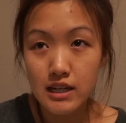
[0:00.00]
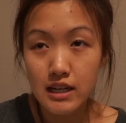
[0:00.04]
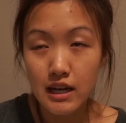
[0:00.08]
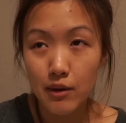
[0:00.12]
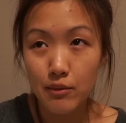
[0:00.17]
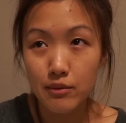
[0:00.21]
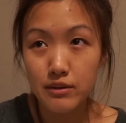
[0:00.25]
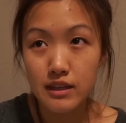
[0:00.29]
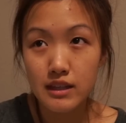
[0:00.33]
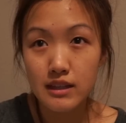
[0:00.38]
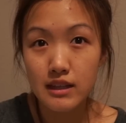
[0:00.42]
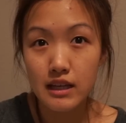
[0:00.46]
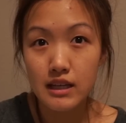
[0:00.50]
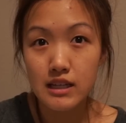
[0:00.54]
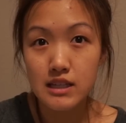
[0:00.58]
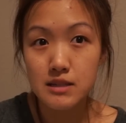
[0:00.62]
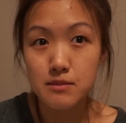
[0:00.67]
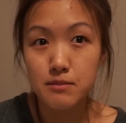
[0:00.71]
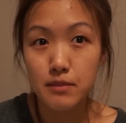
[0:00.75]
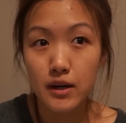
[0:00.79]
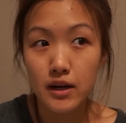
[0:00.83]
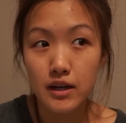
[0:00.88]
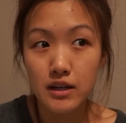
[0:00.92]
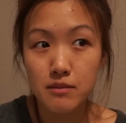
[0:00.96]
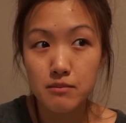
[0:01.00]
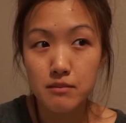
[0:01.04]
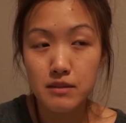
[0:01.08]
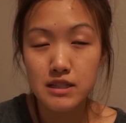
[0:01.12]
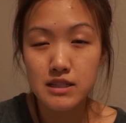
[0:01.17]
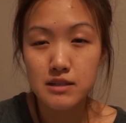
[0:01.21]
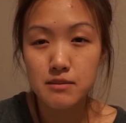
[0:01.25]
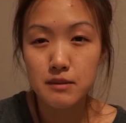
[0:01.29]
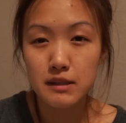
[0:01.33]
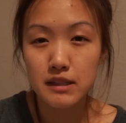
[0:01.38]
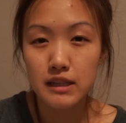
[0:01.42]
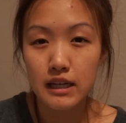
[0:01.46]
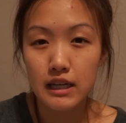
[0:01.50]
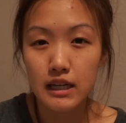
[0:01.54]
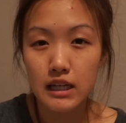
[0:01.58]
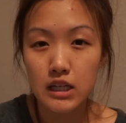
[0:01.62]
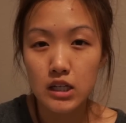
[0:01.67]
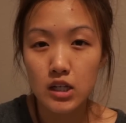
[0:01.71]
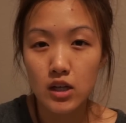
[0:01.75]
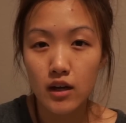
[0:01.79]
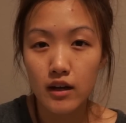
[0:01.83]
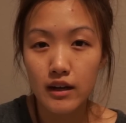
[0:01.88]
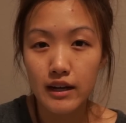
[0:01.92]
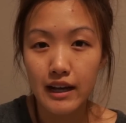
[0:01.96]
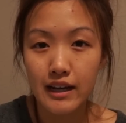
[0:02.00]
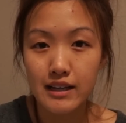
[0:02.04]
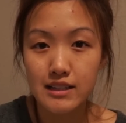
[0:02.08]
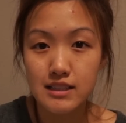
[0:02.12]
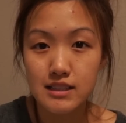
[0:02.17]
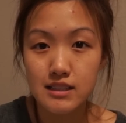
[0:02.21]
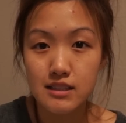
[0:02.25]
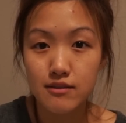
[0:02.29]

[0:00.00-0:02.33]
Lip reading: and we think that his body must be like not as